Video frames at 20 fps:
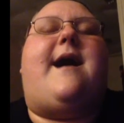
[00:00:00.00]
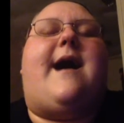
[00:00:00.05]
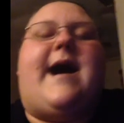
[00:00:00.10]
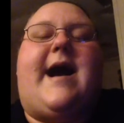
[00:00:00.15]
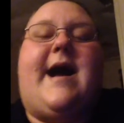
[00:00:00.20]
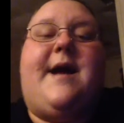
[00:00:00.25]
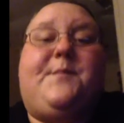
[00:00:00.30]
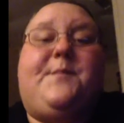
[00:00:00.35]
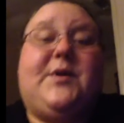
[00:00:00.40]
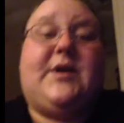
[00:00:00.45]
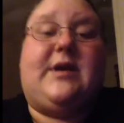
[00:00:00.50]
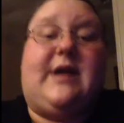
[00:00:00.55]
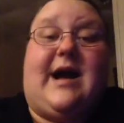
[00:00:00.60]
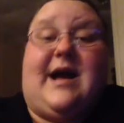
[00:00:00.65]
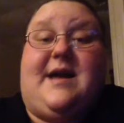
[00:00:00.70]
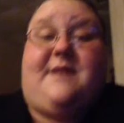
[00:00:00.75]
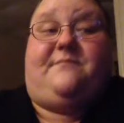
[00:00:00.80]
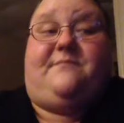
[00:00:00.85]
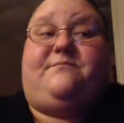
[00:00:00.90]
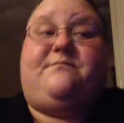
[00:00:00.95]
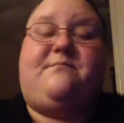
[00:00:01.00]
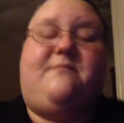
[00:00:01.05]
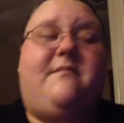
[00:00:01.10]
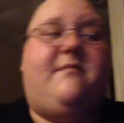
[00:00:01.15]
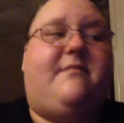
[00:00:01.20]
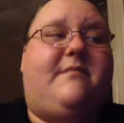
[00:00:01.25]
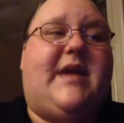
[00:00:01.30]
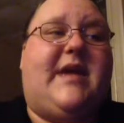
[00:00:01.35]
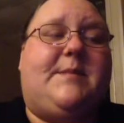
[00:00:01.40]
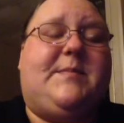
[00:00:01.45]
I
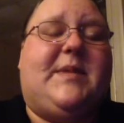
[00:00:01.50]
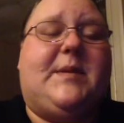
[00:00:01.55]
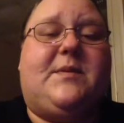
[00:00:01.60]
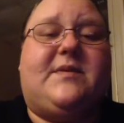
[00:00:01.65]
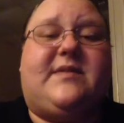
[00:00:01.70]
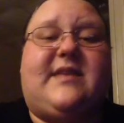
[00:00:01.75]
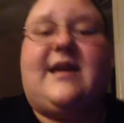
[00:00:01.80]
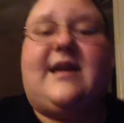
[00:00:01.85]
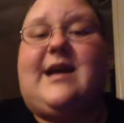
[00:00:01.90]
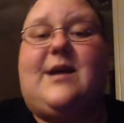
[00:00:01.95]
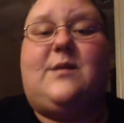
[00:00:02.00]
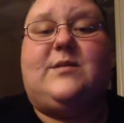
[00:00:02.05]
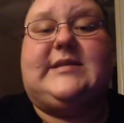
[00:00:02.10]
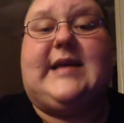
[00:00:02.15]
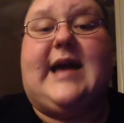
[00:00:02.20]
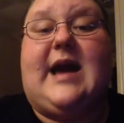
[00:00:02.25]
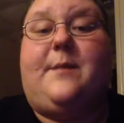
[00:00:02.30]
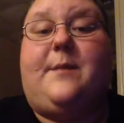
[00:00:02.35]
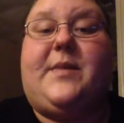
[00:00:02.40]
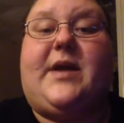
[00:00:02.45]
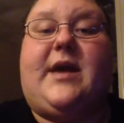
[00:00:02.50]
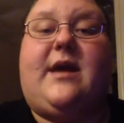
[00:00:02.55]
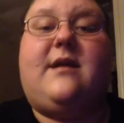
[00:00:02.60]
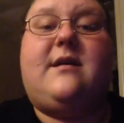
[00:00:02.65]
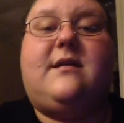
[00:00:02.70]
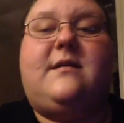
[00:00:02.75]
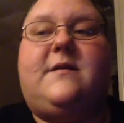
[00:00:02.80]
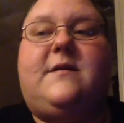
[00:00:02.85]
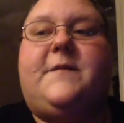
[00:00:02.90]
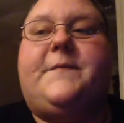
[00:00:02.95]
made people think I was happy.
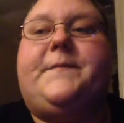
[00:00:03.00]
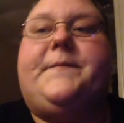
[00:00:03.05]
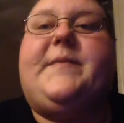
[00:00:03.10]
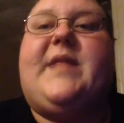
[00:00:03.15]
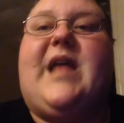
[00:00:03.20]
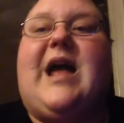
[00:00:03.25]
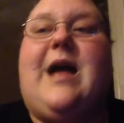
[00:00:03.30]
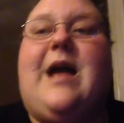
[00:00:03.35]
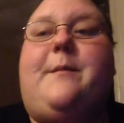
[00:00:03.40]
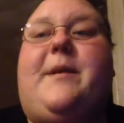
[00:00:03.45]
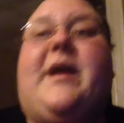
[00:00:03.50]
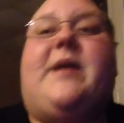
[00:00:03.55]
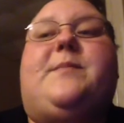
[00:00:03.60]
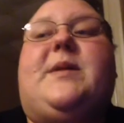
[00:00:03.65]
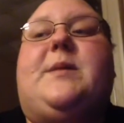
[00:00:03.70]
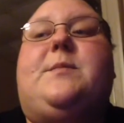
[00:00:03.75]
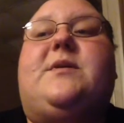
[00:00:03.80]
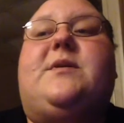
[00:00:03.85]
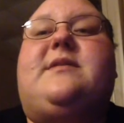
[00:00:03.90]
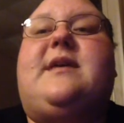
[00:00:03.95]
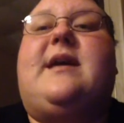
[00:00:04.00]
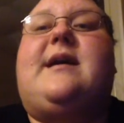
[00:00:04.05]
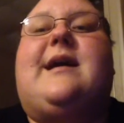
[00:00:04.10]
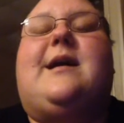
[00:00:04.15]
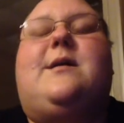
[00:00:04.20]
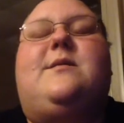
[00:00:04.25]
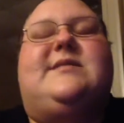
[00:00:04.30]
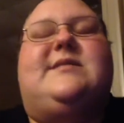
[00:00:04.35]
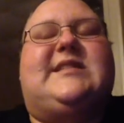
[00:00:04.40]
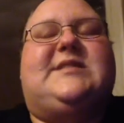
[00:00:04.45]
I made people think
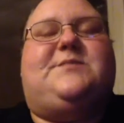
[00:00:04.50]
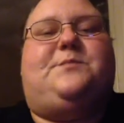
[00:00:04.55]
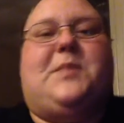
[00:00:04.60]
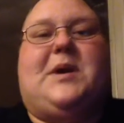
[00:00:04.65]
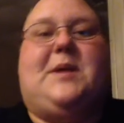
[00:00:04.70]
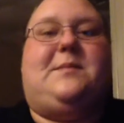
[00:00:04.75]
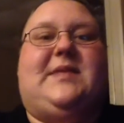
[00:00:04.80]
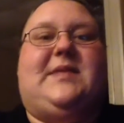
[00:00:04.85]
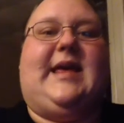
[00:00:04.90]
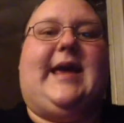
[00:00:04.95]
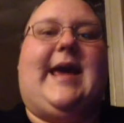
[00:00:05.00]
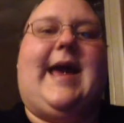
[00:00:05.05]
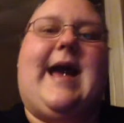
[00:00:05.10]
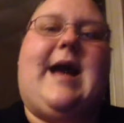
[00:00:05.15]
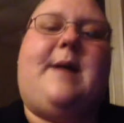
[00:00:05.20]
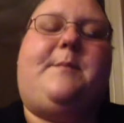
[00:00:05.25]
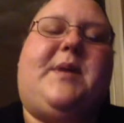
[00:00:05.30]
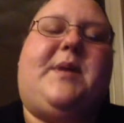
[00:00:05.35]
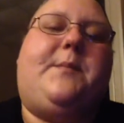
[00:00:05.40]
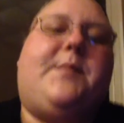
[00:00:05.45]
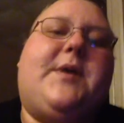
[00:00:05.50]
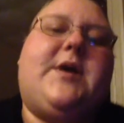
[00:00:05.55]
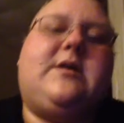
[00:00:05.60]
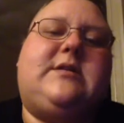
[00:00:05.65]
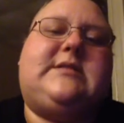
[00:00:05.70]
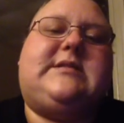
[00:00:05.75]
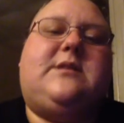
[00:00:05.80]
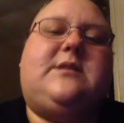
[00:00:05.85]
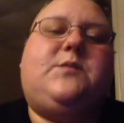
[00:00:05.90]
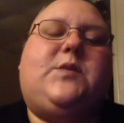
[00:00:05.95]
I was this bubbly, happy
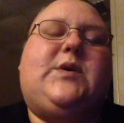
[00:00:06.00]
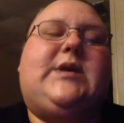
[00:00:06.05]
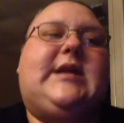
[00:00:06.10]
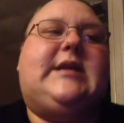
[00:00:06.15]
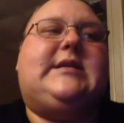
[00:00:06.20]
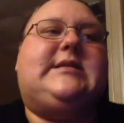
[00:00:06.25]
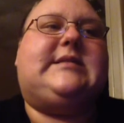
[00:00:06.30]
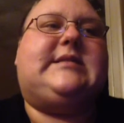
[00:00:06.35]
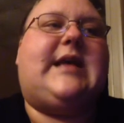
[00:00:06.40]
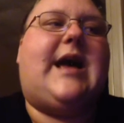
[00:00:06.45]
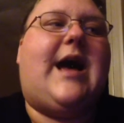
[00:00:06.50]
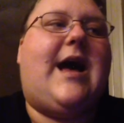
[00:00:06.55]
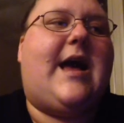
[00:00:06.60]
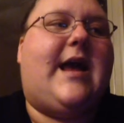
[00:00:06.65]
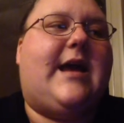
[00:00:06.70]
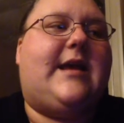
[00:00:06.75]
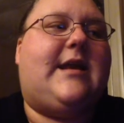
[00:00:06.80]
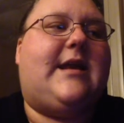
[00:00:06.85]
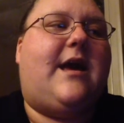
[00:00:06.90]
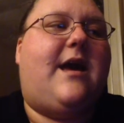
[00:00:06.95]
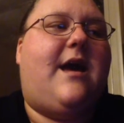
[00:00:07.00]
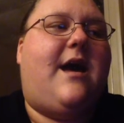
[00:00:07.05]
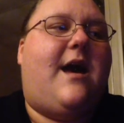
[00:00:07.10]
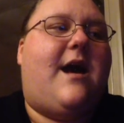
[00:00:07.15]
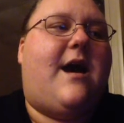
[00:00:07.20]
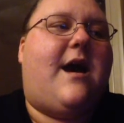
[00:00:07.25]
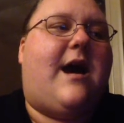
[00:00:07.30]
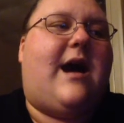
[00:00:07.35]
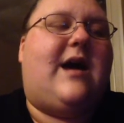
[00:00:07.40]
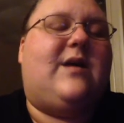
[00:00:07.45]
person when inside
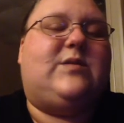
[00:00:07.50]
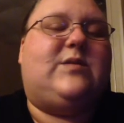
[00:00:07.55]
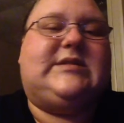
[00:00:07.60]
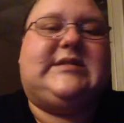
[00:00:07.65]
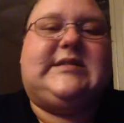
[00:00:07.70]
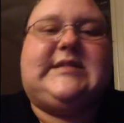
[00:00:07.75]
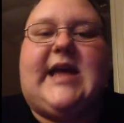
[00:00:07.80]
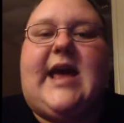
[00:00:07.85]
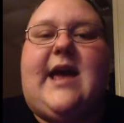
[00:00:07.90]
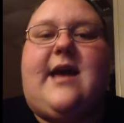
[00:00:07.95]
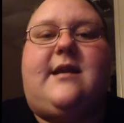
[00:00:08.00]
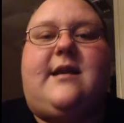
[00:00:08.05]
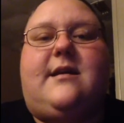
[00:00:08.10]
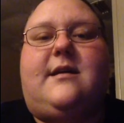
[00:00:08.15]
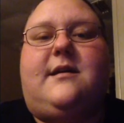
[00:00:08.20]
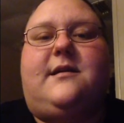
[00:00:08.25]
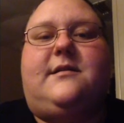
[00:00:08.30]
I was dead.